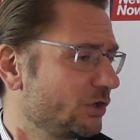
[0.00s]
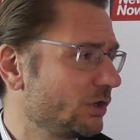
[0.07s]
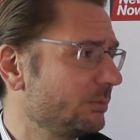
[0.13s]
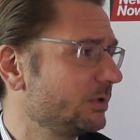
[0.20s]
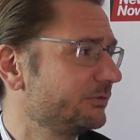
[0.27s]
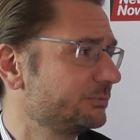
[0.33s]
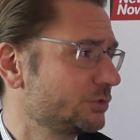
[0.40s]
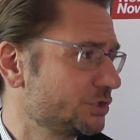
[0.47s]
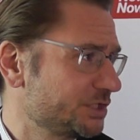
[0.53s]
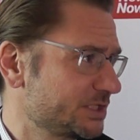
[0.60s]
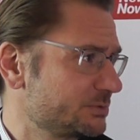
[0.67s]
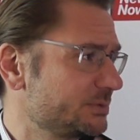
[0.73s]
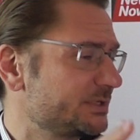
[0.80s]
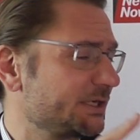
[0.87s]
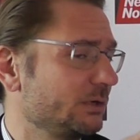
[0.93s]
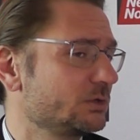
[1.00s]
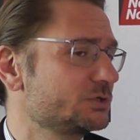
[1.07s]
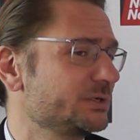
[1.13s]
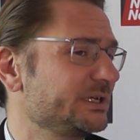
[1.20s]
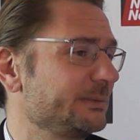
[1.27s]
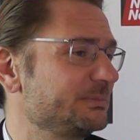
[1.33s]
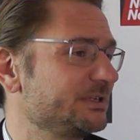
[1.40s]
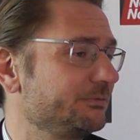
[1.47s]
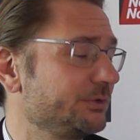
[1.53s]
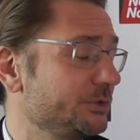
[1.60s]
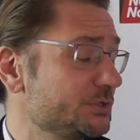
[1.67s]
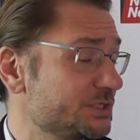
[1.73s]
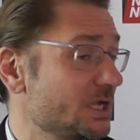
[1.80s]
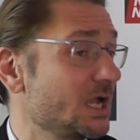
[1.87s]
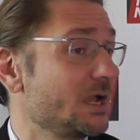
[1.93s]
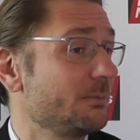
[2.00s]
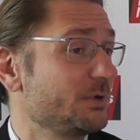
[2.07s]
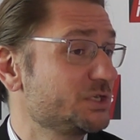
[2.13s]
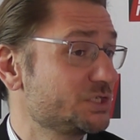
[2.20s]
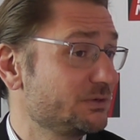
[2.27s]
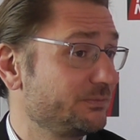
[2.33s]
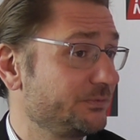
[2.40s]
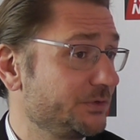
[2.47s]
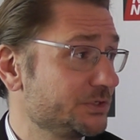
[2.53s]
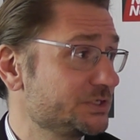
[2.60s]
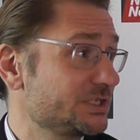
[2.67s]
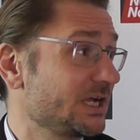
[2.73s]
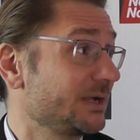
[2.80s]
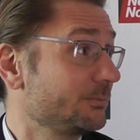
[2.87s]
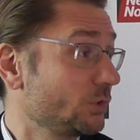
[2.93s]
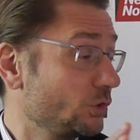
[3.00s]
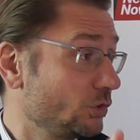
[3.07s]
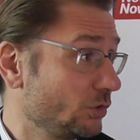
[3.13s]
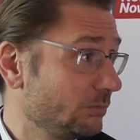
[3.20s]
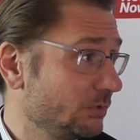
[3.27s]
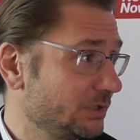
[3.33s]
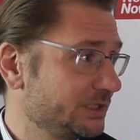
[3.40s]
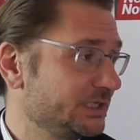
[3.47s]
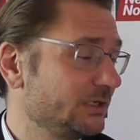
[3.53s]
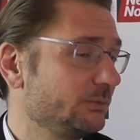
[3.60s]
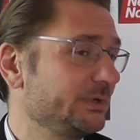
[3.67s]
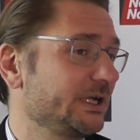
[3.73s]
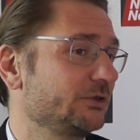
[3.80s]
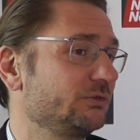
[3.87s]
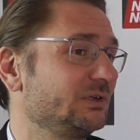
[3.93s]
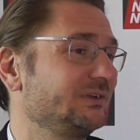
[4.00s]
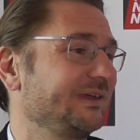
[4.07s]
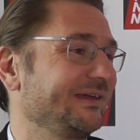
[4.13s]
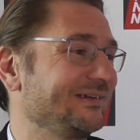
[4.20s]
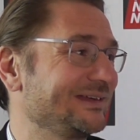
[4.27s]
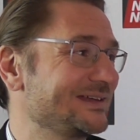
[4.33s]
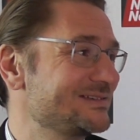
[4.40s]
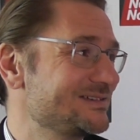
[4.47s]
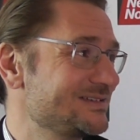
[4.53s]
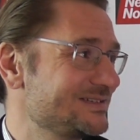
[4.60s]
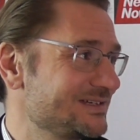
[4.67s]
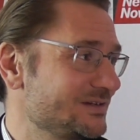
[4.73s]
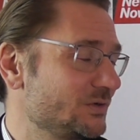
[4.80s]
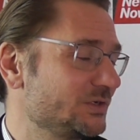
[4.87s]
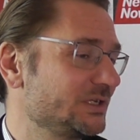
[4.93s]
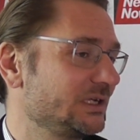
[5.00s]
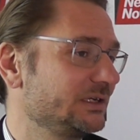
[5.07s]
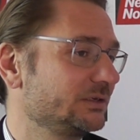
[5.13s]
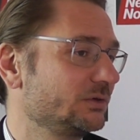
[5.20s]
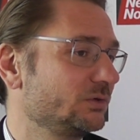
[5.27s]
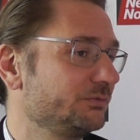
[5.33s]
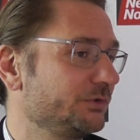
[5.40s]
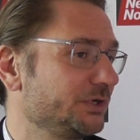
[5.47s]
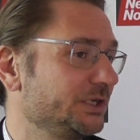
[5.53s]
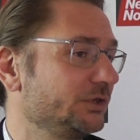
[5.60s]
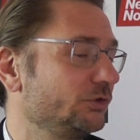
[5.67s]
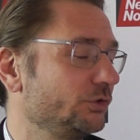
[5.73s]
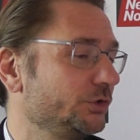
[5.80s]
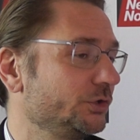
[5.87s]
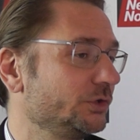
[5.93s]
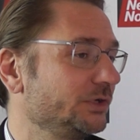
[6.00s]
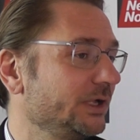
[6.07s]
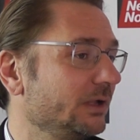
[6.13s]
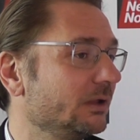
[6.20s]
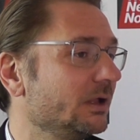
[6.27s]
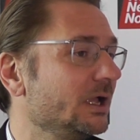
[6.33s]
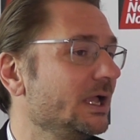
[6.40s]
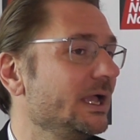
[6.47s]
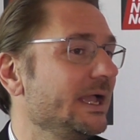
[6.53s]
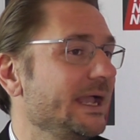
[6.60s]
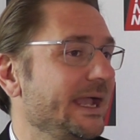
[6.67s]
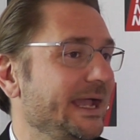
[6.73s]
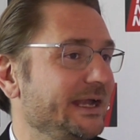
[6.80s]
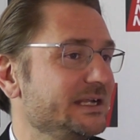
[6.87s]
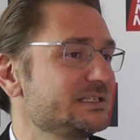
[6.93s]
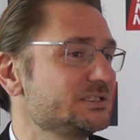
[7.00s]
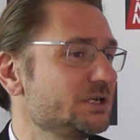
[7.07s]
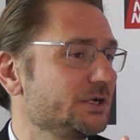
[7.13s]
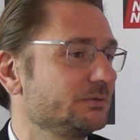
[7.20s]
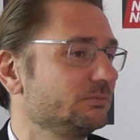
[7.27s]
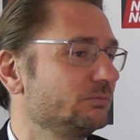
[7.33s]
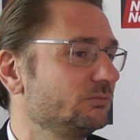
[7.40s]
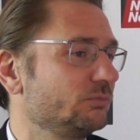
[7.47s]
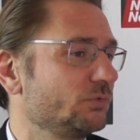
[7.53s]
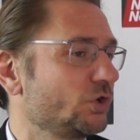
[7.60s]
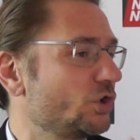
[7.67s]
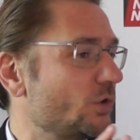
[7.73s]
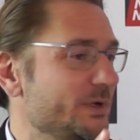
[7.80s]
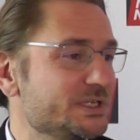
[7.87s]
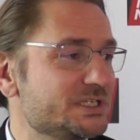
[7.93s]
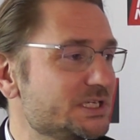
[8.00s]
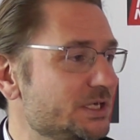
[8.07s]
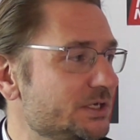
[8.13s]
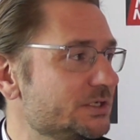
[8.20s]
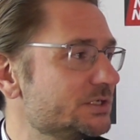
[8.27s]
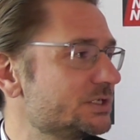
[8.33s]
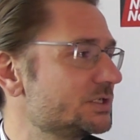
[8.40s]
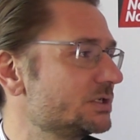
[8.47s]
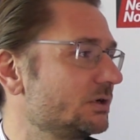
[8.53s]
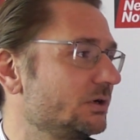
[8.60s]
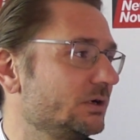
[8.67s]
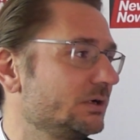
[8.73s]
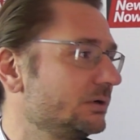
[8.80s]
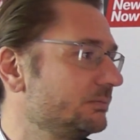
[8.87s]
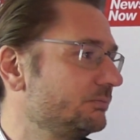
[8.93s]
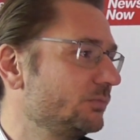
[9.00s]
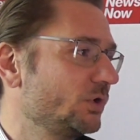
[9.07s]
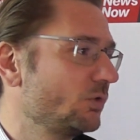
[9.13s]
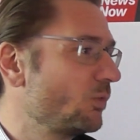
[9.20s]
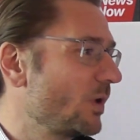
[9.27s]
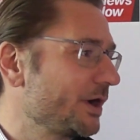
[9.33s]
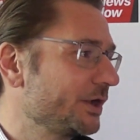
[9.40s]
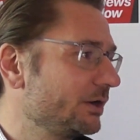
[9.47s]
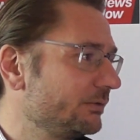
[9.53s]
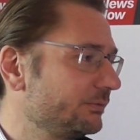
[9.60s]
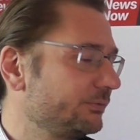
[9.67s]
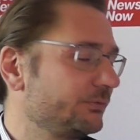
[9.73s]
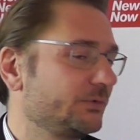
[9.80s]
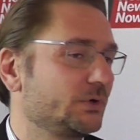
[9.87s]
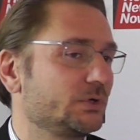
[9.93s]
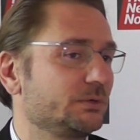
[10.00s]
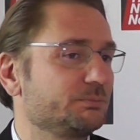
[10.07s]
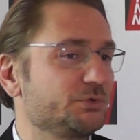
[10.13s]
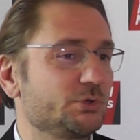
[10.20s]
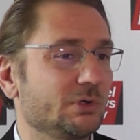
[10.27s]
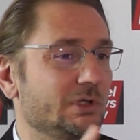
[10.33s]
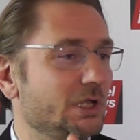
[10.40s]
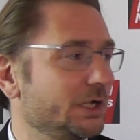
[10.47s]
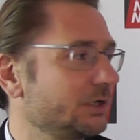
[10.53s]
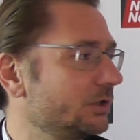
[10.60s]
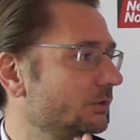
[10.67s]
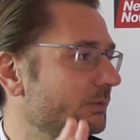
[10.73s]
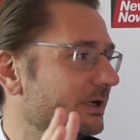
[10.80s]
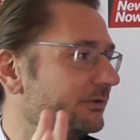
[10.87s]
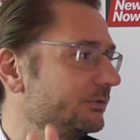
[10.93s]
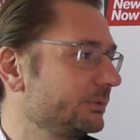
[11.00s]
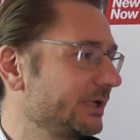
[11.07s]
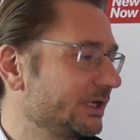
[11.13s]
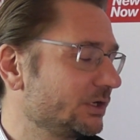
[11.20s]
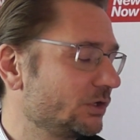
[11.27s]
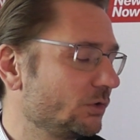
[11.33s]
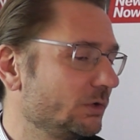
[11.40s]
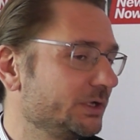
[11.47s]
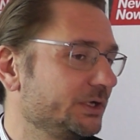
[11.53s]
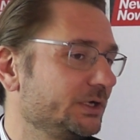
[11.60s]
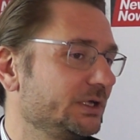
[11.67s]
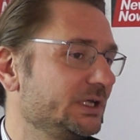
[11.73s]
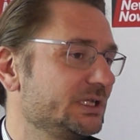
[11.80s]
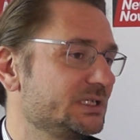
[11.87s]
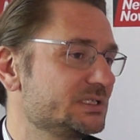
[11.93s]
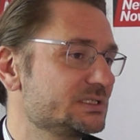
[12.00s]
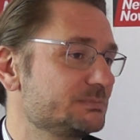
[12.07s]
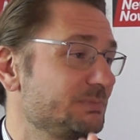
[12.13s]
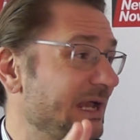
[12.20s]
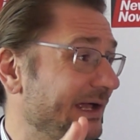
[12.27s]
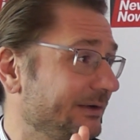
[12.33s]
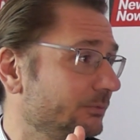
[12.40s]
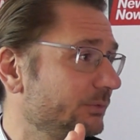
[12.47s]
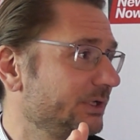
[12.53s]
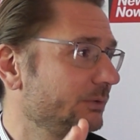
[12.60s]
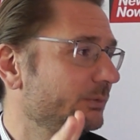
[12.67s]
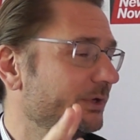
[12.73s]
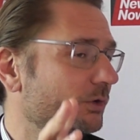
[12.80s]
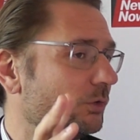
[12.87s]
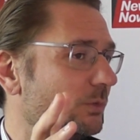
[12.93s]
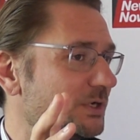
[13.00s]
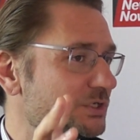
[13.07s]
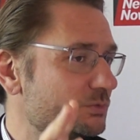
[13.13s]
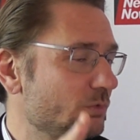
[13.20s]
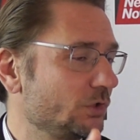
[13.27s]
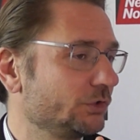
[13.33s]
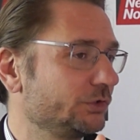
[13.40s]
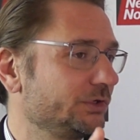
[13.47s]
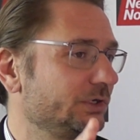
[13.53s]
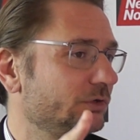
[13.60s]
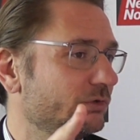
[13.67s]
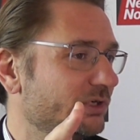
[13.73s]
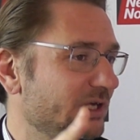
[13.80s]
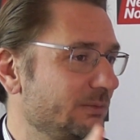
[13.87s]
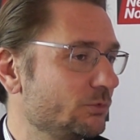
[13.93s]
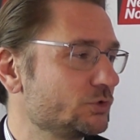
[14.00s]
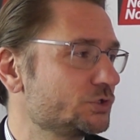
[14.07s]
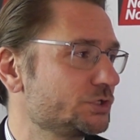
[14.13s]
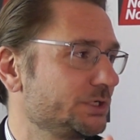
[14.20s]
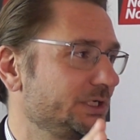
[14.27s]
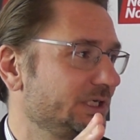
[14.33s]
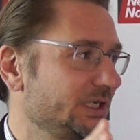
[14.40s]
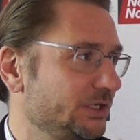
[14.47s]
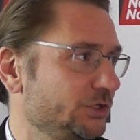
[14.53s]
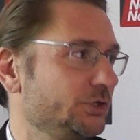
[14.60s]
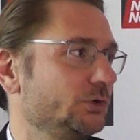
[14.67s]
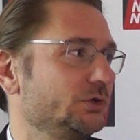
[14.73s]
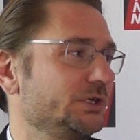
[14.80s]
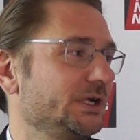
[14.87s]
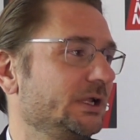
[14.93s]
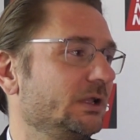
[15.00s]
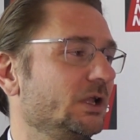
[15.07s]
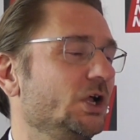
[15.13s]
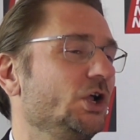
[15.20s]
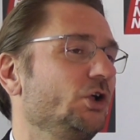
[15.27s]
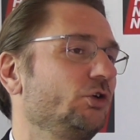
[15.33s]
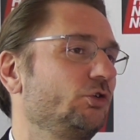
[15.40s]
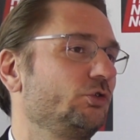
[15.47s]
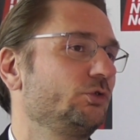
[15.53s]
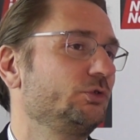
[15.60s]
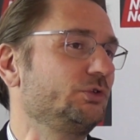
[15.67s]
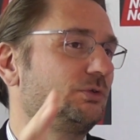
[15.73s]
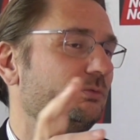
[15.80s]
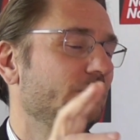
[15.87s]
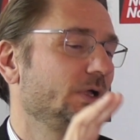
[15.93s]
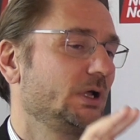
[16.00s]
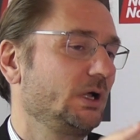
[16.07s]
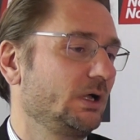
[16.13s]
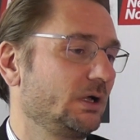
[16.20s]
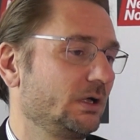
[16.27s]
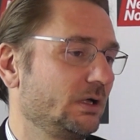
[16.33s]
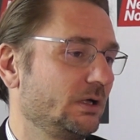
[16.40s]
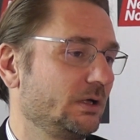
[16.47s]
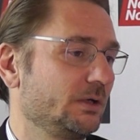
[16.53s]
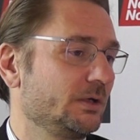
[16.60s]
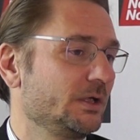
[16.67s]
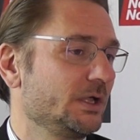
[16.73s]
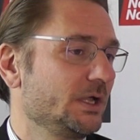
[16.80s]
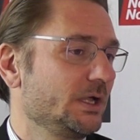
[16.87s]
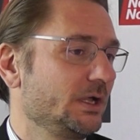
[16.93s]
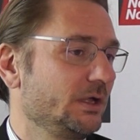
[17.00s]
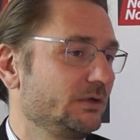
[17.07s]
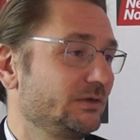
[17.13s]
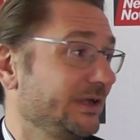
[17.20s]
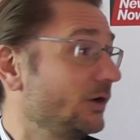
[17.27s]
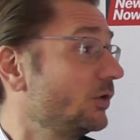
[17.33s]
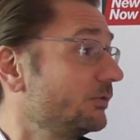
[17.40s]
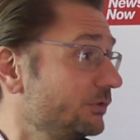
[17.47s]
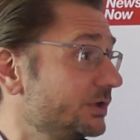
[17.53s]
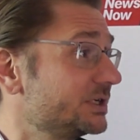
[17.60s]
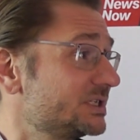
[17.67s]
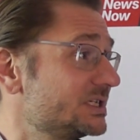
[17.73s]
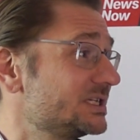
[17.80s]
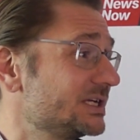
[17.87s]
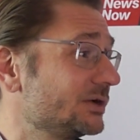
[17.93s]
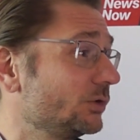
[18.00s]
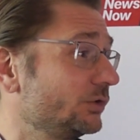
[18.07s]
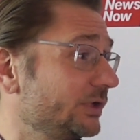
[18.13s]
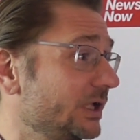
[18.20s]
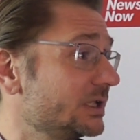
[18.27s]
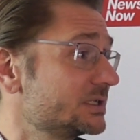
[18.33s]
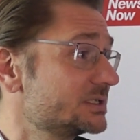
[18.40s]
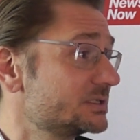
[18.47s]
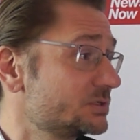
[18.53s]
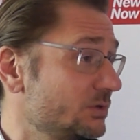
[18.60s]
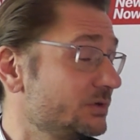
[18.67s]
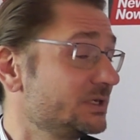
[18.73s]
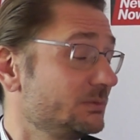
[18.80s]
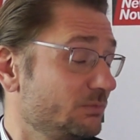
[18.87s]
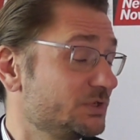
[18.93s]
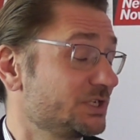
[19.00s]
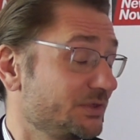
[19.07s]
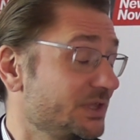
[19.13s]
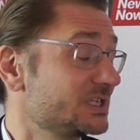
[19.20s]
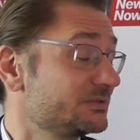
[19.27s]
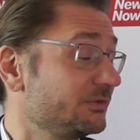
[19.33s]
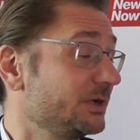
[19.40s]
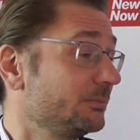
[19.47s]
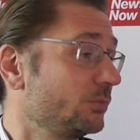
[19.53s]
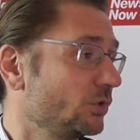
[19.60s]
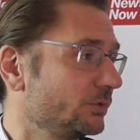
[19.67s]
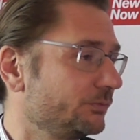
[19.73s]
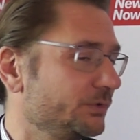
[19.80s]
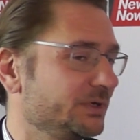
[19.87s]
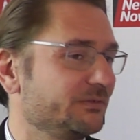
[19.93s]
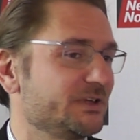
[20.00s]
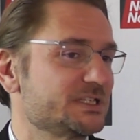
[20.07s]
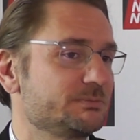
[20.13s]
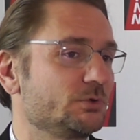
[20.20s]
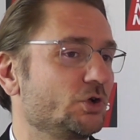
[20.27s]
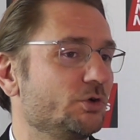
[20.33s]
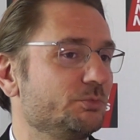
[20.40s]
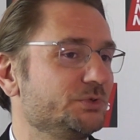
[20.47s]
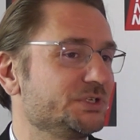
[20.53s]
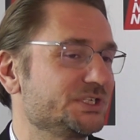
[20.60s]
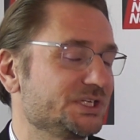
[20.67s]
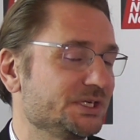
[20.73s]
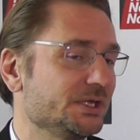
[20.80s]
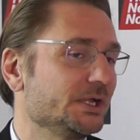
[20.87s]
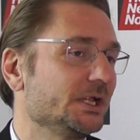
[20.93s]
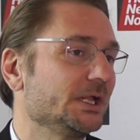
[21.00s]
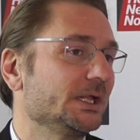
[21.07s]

a couple of projects which are also adaptive reuse. But it's the first time globally that we actually take an existing hotel and convert it into a Yotel. And it's not a coincidence or a one-off or pure luck or whatever we can call it. It's planned. We always wanted to demonstrate that Yotel could take over existing hotels, so which I think is very important for investment community.